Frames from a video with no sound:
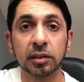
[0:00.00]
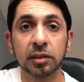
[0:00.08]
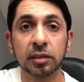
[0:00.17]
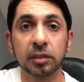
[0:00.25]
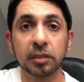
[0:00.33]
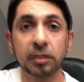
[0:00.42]
Now,
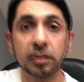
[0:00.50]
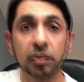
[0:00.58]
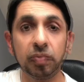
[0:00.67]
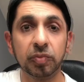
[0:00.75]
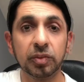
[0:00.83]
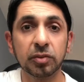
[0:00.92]
these
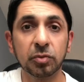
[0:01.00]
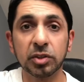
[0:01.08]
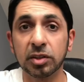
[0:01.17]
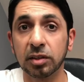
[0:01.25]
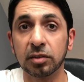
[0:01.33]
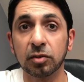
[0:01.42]
endorphins, which
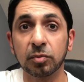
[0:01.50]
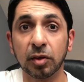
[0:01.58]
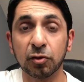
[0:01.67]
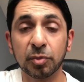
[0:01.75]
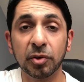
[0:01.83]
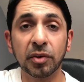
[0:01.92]
can
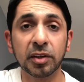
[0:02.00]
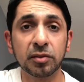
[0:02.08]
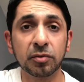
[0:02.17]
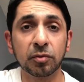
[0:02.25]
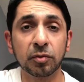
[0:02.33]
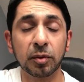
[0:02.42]
sometimes be raised
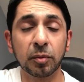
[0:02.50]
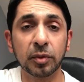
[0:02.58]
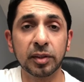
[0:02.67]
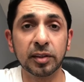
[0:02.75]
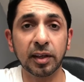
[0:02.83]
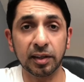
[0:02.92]
with
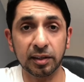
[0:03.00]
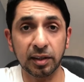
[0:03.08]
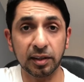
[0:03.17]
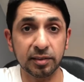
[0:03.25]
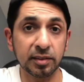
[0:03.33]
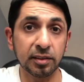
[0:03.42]

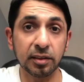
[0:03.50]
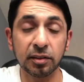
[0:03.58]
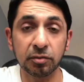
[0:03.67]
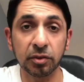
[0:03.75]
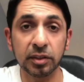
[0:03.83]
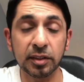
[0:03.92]
exercise,
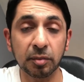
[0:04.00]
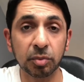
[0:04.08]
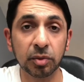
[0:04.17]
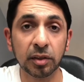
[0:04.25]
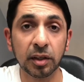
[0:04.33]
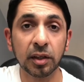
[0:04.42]
for
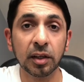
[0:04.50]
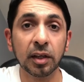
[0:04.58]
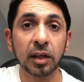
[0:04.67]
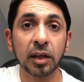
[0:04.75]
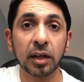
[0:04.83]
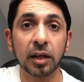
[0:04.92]
example,
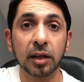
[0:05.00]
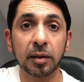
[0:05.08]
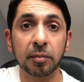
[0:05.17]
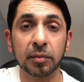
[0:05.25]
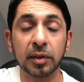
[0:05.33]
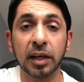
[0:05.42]

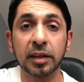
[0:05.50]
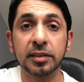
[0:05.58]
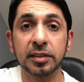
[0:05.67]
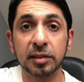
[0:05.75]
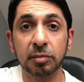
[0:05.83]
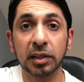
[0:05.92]
can
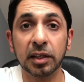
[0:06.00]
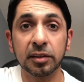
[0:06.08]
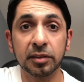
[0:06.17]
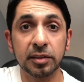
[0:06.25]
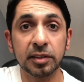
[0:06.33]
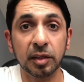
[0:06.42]
stimulate
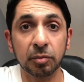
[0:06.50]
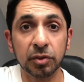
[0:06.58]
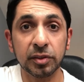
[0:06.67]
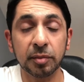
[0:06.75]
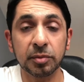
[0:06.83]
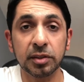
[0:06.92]
the same
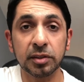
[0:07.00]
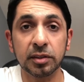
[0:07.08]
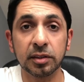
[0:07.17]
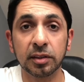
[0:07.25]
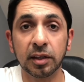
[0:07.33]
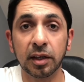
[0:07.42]

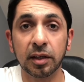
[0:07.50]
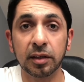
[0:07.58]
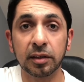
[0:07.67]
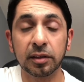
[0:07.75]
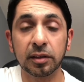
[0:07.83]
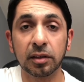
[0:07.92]
receptors
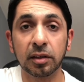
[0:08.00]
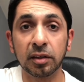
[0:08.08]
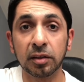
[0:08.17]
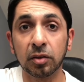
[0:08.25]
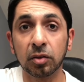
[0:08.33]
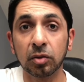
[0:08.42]
and
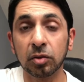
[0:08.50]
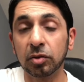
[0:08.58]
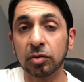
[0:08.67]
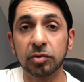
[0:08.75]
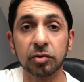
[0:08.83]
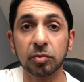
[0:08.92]
can
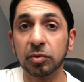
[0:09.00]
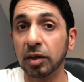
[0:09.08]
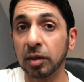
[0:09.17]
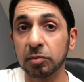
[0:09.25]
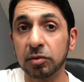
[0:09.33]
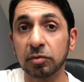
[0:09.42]
cause
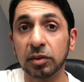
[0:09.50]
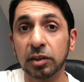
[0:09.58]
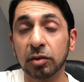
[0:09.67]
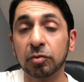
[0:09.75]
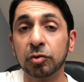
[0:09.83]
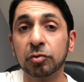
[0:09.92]
sometimes feeling
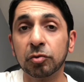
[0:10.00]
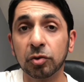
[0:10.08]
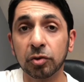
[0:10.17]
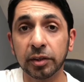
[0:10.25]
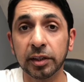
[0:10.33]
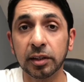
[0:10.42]
of
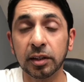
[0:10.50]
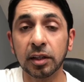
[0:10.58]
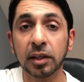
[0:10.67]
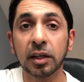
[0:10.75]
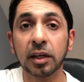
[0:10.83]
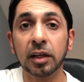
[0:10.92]
euphoria
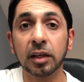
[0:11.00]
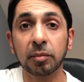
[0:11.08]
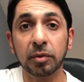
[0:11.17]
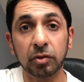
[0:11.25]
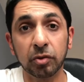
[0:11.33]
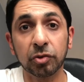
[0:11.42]

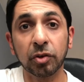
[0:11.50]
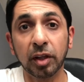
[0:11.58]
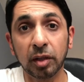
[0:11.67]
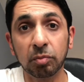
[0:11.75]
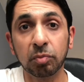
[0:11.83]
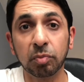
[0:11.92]
and also
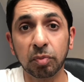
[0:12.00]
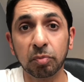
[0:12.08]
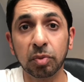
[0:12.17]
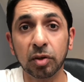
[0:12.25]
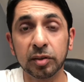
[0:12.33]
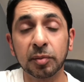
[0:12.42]
help
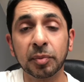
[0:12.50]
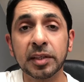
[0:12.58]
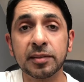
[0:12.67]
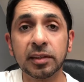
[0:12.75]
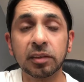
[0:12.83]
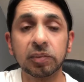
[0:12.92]
block the pain
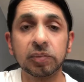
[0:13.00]
signal.